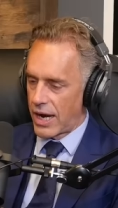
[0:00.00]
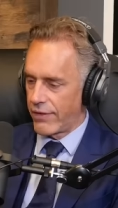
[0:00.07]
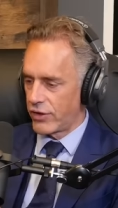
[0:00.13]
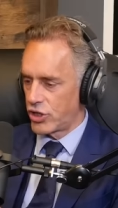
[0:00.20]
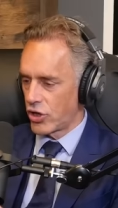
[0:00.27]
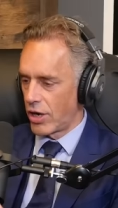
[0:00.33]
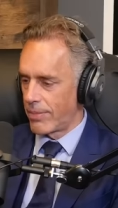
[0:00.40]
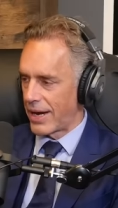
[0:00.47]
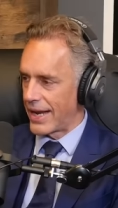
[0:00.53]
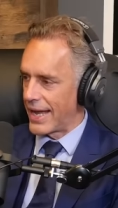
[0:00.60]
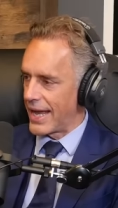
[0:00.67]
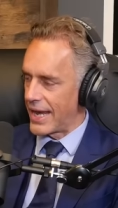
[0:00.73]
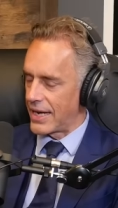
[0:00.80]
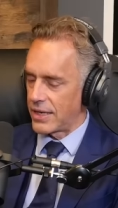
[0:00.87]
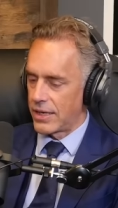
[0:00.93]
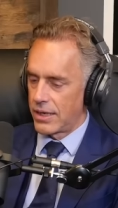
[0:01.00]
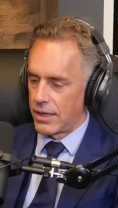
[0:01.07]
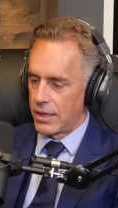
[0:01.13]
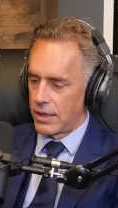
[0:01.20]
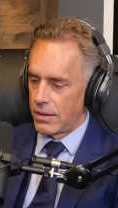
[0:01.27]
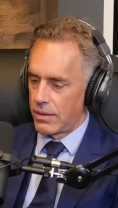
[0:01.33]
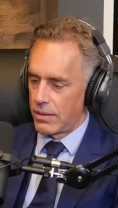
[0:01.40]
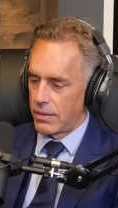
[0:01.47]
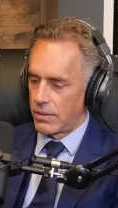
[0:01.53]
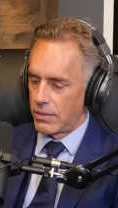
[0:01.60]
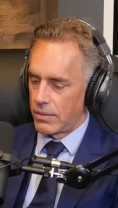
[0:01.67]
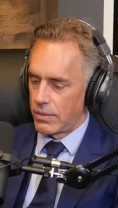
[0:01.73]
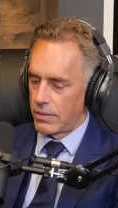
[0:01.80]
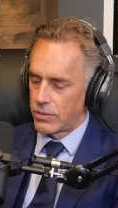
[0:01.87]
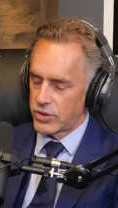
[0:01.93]
I have a job I hate.
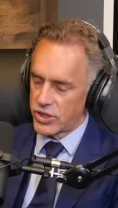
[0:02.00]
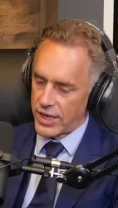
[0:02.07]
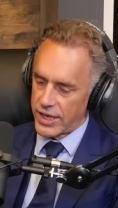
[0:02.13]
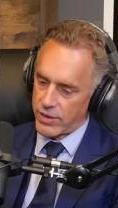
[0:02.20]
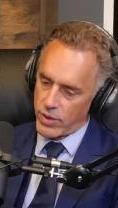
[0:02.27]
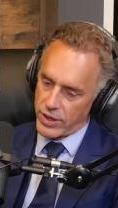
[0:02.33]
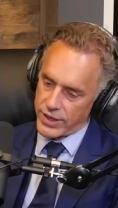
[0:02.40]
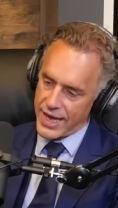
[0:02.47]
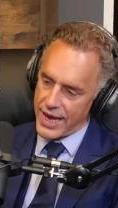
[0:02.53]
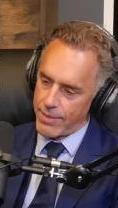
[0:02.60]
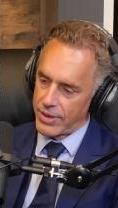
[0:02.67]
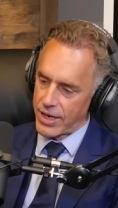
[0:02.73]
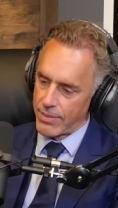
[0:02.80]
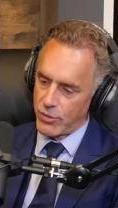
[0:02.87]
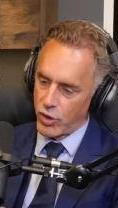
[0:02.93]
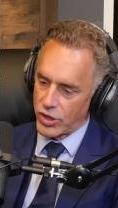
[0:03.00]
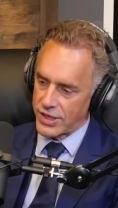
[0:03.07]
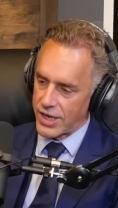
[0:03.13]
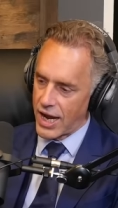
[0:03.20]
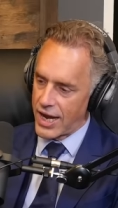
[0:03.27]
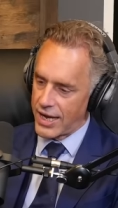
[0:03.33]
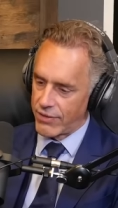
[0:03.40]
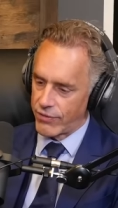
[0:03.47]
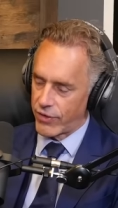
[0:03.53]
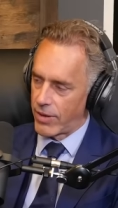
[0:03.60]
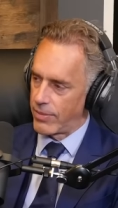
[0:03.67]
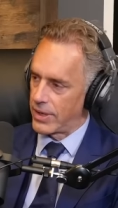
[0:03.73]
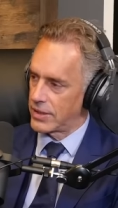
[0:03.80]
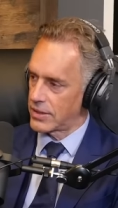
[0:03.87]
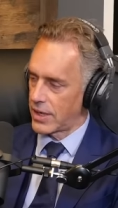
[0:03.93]
It's like, well, yeah, but I'm not dying
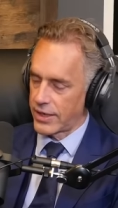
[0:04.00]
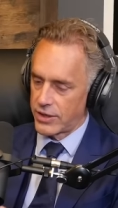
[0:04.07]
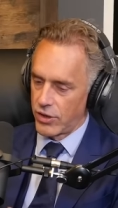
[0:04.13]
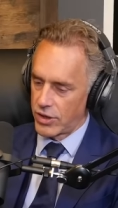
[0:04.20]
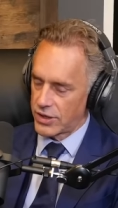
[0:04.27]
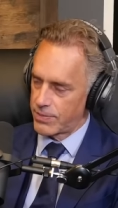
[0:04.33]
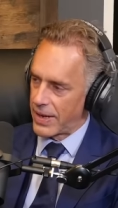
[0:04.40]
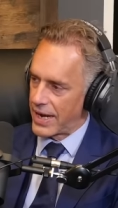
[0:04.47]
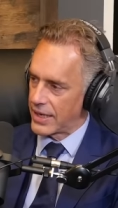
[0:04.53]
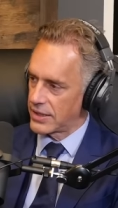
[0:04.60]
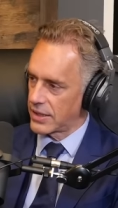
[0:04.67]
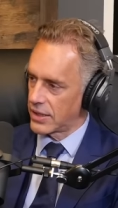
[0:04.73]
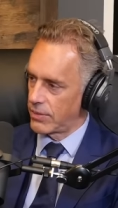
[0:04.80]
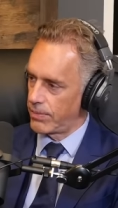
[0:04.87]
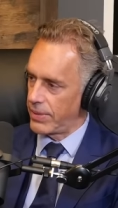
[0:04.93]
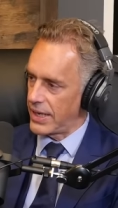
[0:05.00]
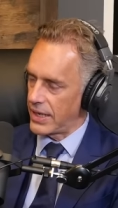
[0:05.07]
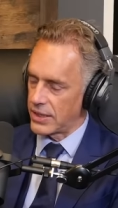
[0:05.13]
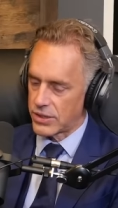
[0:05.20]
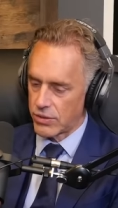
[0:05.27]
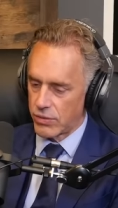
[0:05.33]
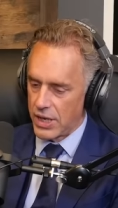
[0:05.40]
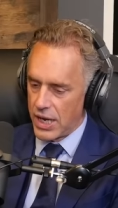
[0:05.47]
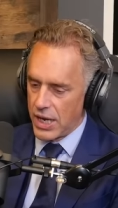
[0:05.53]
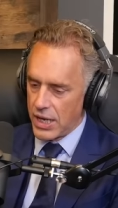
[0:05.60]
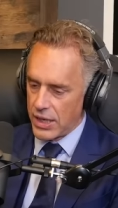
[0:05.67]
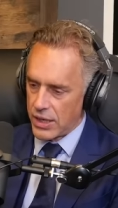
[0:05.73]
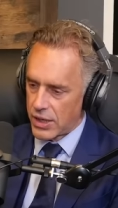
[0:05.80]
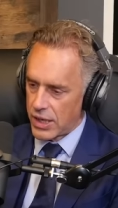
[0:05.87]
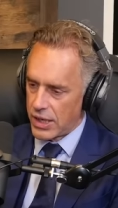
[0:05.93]
from it. It's like not as bad as it can be. So
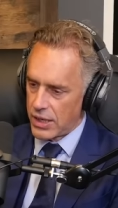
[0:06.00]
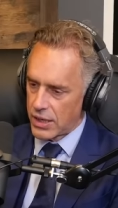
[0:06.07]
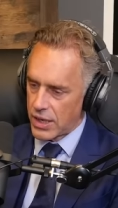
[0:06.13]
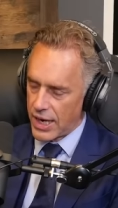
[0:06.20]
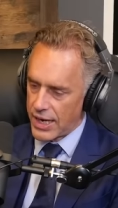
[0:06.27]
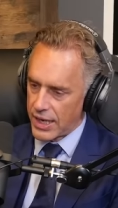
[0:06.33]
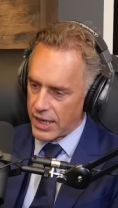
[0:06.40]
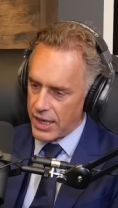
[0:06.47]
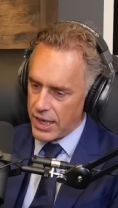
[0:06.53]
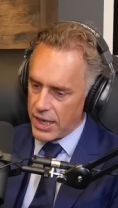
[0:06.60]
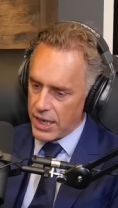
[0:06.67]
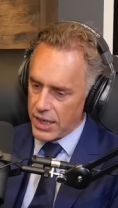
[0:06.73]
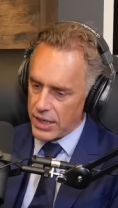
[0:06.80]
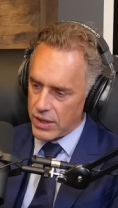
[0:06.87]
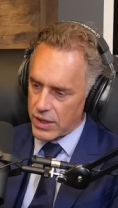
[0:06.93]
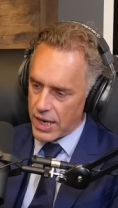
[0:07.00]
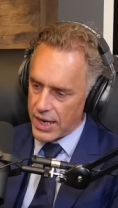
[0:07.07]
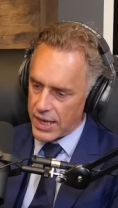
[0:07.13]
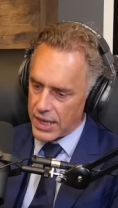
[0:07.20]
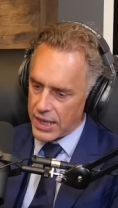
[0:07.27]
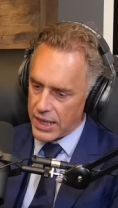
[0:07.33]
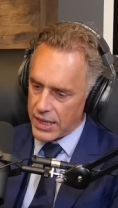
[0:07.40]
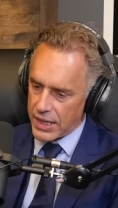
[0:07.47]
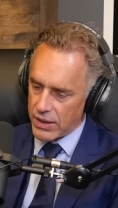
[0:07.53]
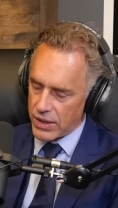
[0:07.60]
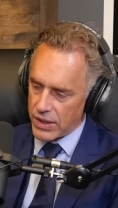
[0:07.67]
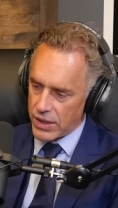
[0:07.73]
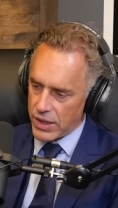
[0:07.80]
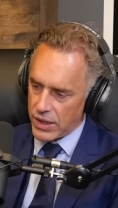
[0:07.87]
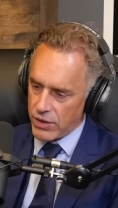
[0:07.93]
you
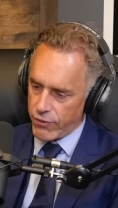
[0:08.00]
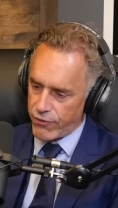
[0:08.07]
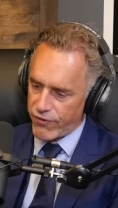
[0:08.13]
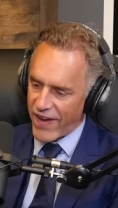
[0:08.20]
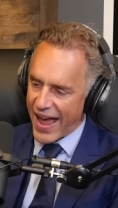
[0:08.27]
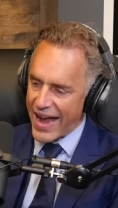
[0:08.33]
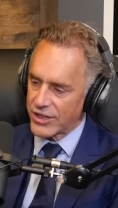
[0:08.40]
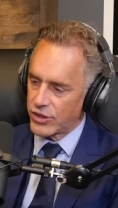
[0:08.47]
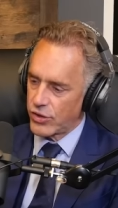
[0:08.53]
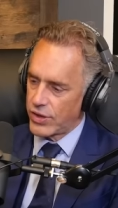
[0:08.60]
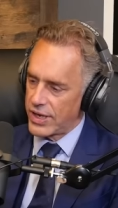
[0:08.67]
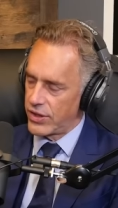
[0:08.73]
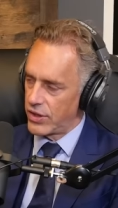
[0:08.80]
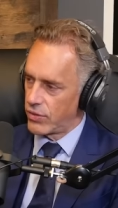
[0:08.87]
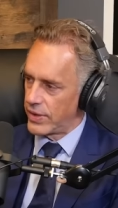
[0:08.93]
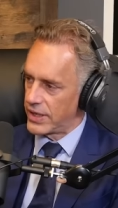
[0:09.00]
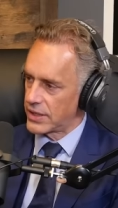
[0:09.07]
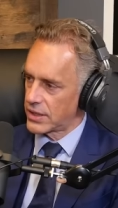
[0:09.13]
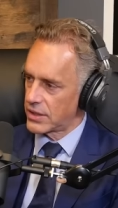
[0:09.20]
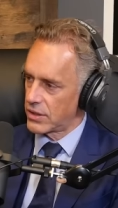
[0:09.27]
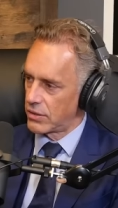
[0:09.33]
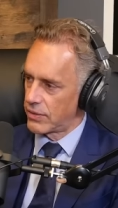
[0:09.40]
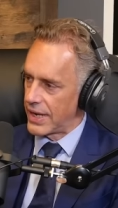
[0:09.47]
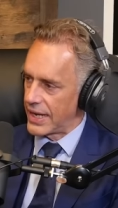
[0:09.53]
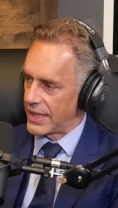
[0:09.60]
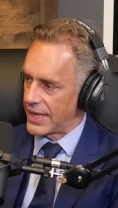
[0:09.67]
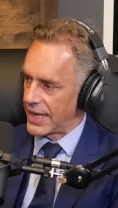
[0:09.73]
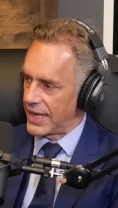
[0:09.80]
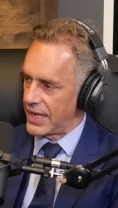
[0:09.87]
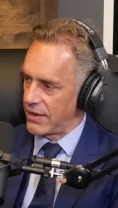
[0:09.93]
factored in the risks already.
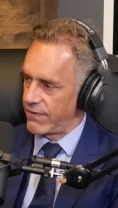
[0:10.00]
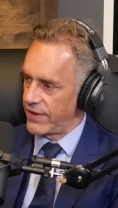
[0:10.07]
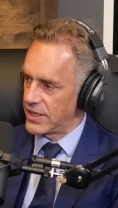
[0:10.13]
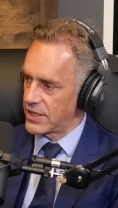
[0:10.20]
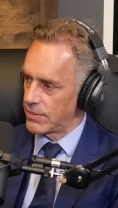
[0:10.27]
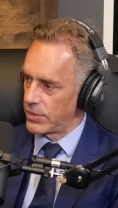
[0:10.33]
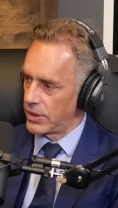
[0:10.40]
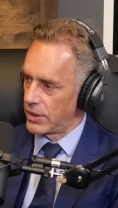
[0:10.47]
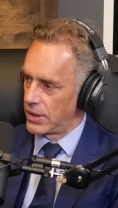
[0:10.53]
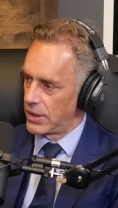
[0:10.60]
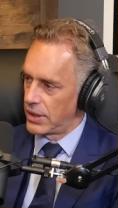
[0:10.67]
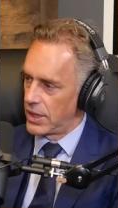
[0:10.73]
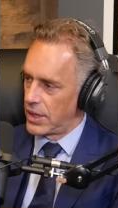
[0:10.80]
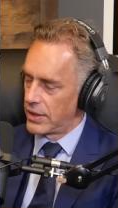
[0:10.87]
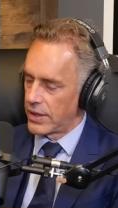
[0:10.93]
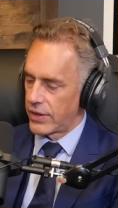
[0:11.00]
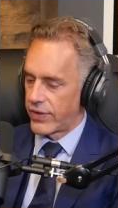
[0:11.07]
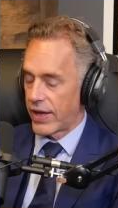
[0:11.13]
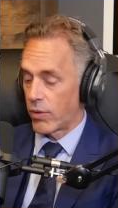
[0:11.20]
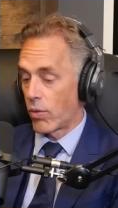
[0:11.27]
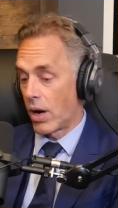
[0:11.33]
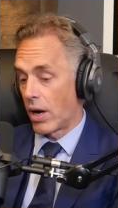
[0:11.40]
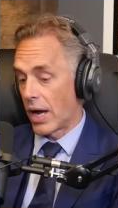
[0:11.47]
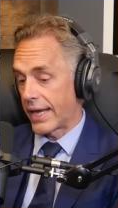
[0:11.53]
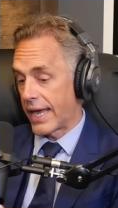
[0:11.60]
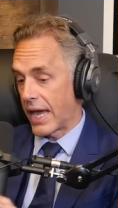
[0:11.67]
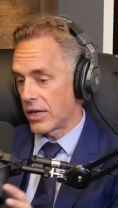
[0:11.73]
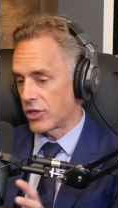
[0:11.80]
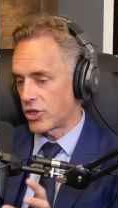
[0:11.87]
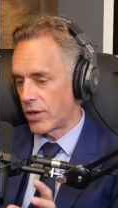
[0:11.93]
They get invisible. You think, well, I
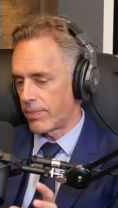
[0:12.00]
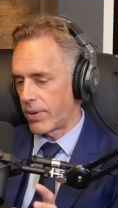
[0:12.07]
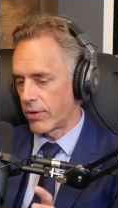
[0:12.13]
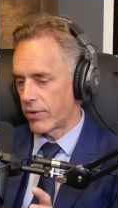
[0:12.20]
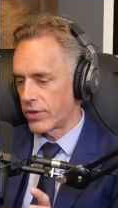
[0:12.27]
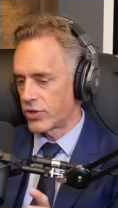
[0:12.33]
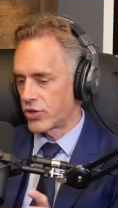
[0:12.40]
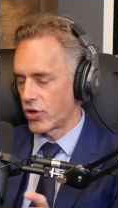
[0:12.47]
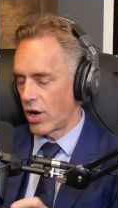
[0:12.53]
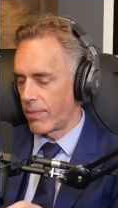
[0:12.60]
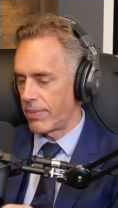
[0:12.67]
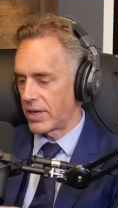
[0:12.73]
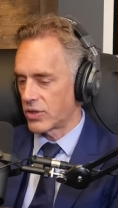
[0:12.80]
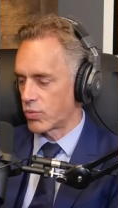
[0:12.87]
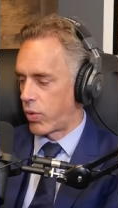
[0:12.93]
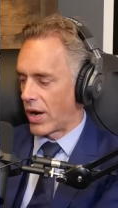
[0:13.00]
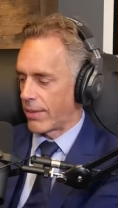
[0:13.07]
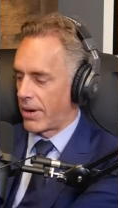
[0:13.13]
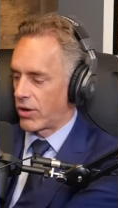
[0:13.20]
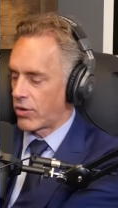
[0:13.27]
can't jump out of this job because what